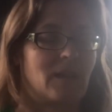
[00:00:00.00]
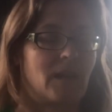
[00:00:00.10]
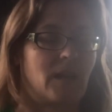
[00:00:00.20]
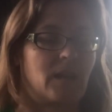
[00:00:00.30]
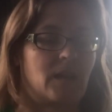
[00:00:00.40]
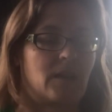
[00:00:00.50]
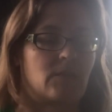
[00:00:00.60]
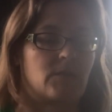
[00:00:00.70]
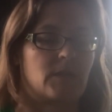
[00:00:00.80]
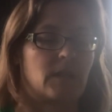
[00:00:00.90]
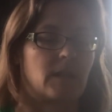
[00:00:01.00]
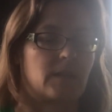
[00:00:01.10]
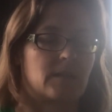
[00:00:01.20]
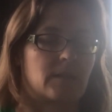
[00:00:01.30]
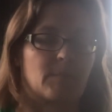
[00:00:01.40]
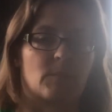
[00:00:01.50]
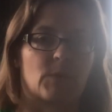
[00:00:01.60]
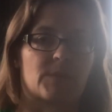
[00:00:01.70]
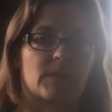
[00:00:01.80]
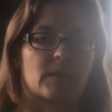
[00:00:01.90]
any energy. I slept
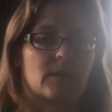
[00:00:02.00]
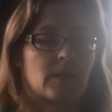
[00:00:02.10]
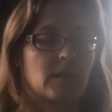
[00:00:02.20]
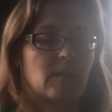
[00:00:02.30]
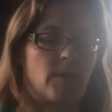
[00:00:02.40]
most of the time.